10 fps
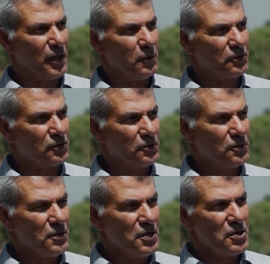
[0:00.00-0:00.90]
I want
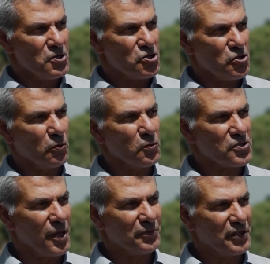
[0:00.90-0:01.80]
to show you
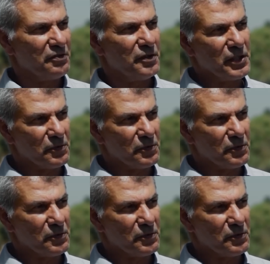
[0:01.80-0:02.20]
something very